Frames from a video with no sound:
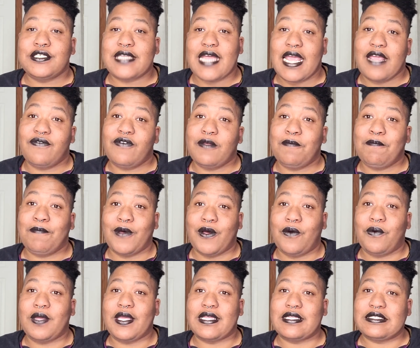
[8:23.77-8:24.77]
David
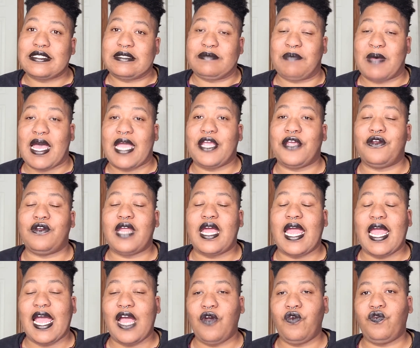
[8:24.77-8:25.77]
Bowie inspired
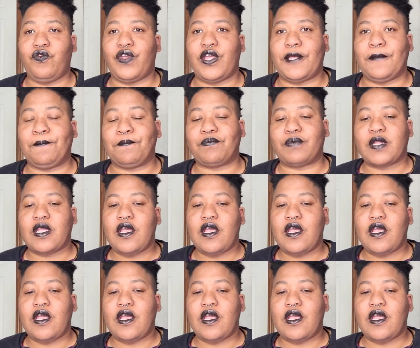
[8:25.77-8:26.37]
outfit,